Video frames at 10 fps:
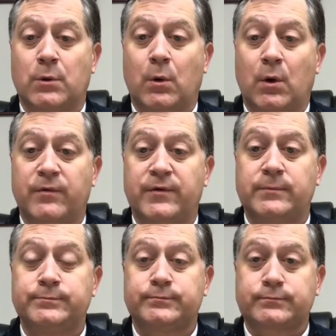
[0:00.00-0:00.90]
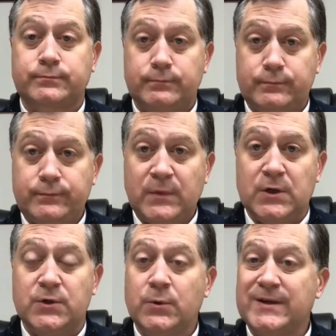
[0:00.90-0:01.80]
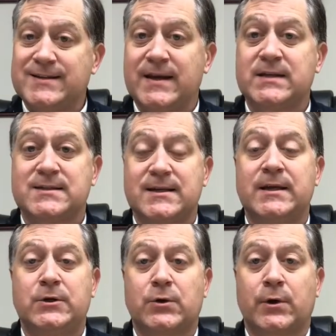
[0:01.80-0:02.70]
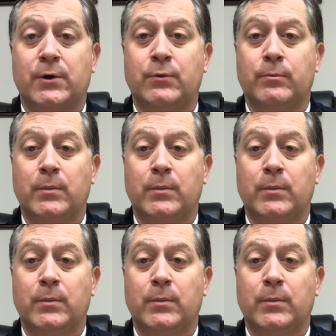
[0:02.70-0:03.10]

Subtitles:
often. Do a test in your home.